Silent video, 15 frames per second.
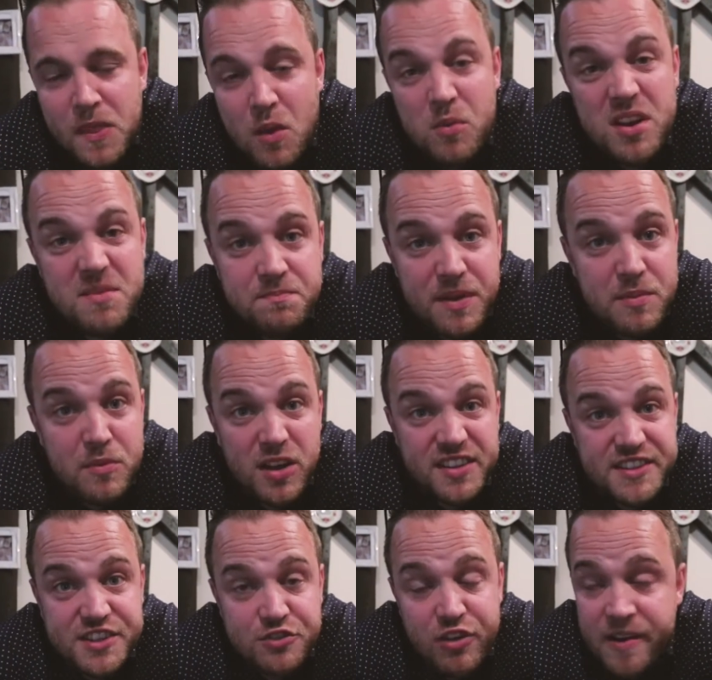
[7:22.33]
When people might
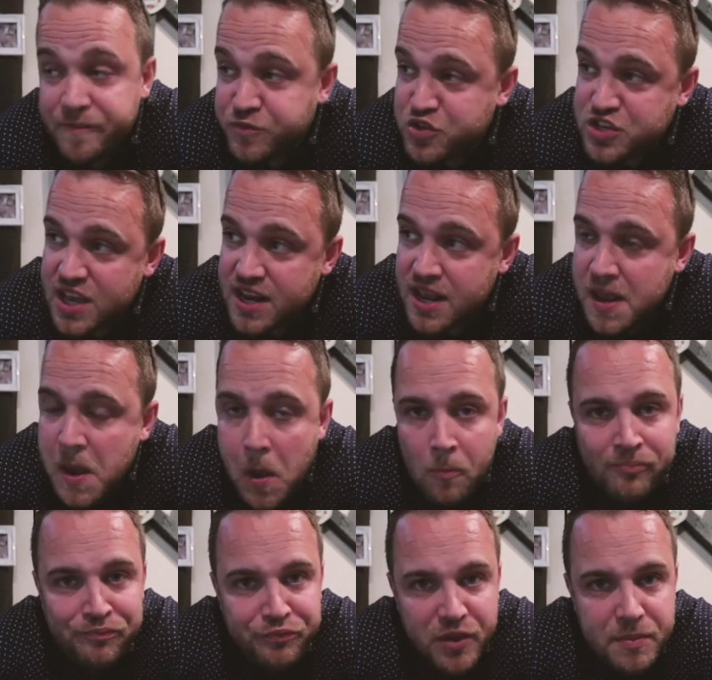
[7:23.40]
disagree, just had
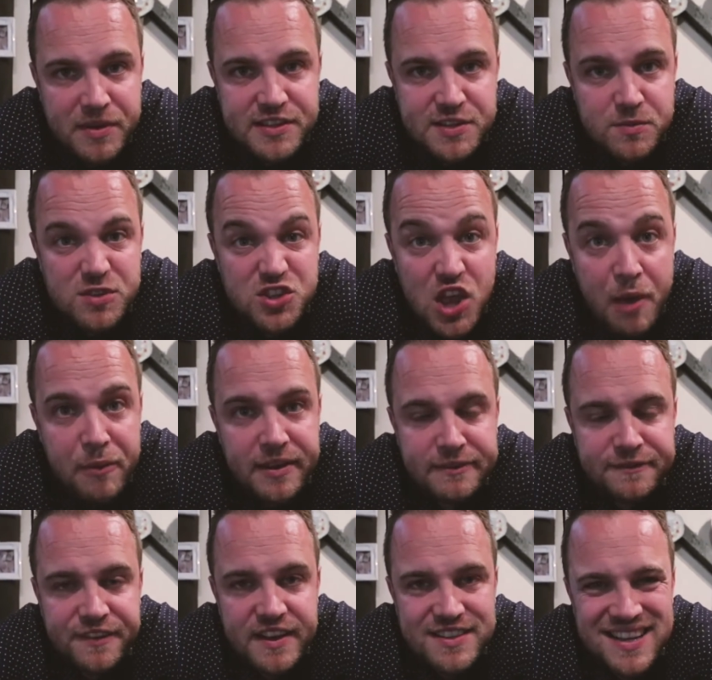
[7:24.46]
a meeting with Zoe,
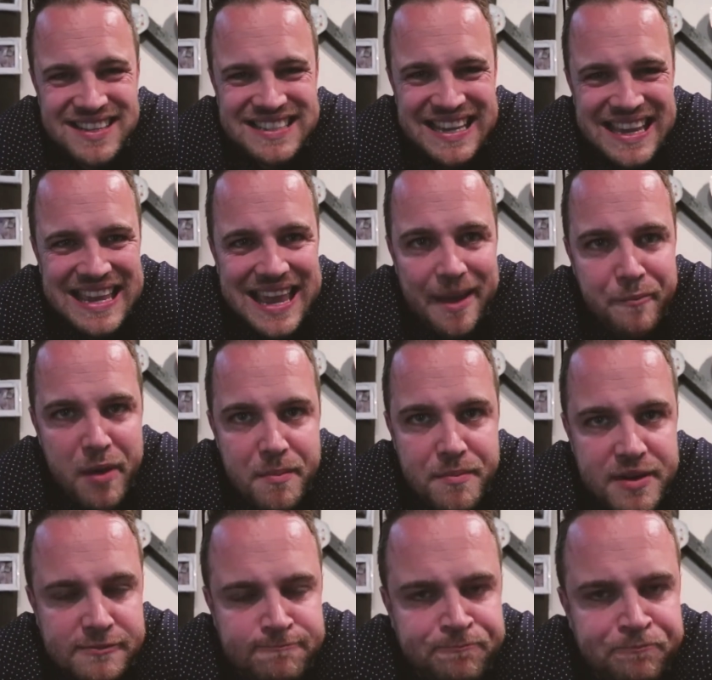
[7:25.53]
fantastic EN member,